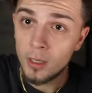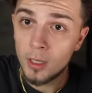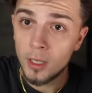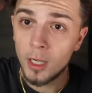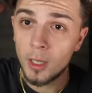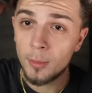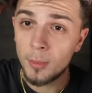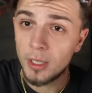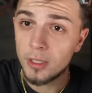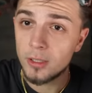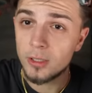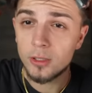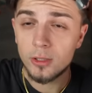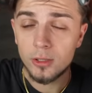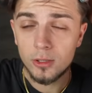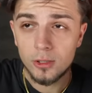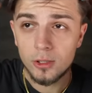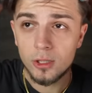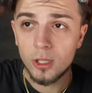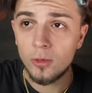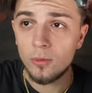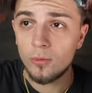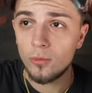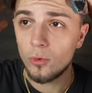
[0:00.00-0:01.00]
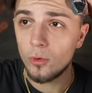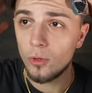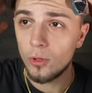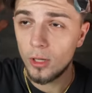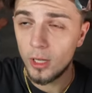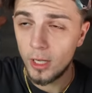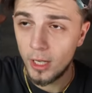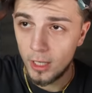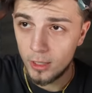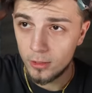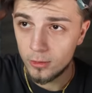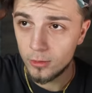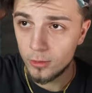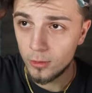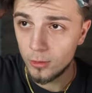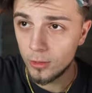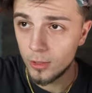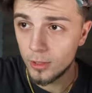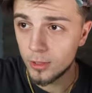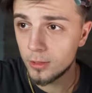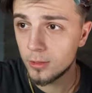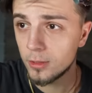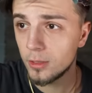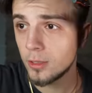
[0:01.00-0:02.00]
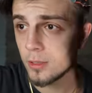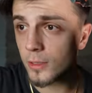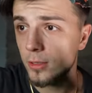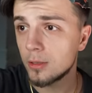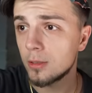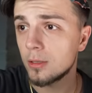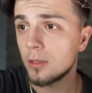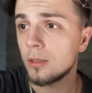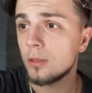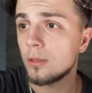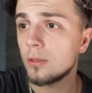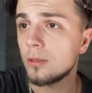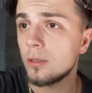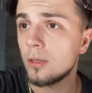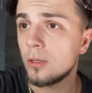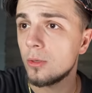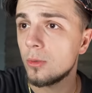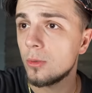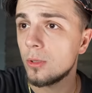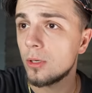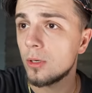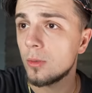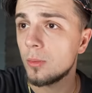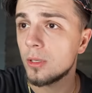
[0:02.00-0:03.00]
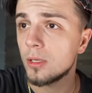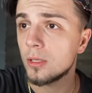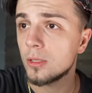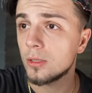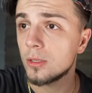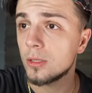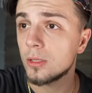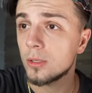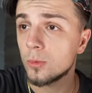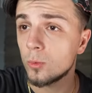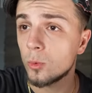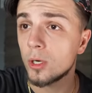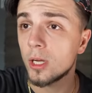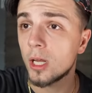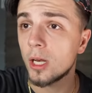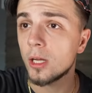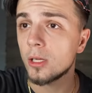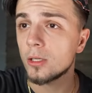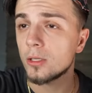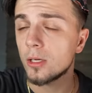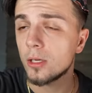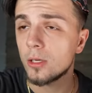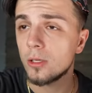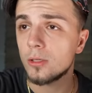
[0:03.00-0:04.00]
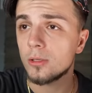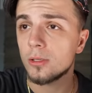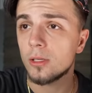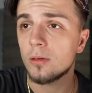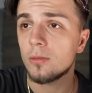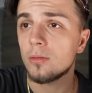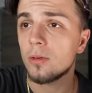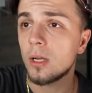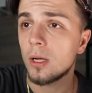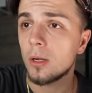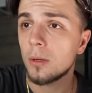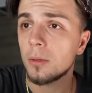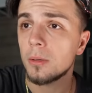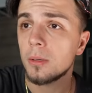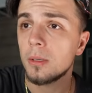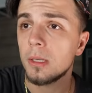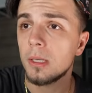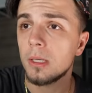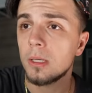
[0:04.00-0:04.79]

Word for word: I got my tinfoil hat, so let's continue here, because this, we're getting into the good stuff now.